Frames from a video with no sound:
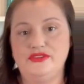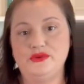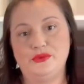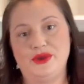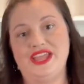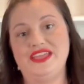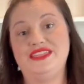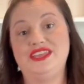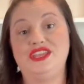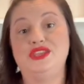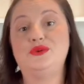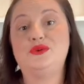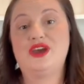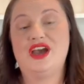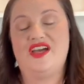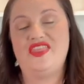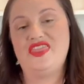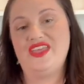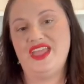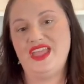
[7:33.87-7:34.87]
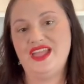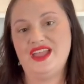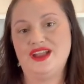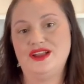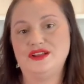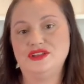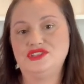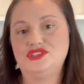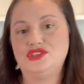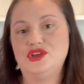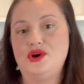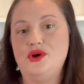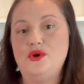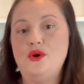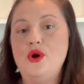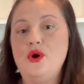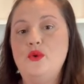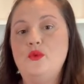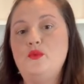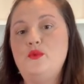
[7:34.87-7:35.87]
way that you cut the hair.
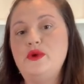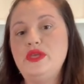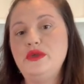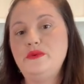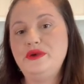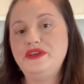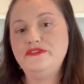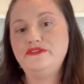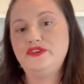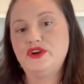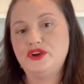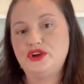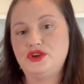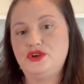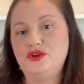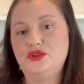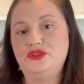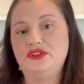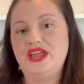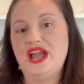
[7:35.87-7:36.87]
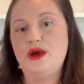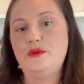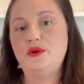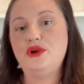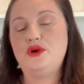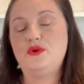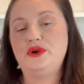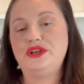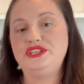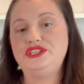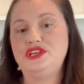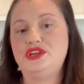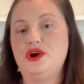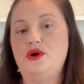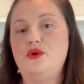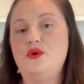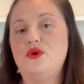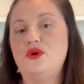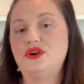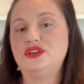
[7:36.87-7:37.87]
So we went vertical, now we're going to go
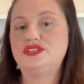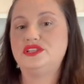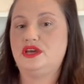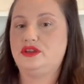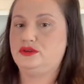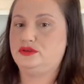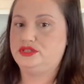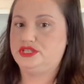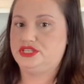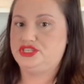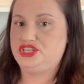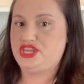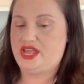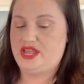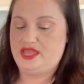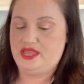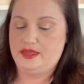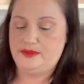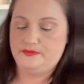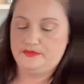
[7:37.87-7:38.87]
horizontal to check it.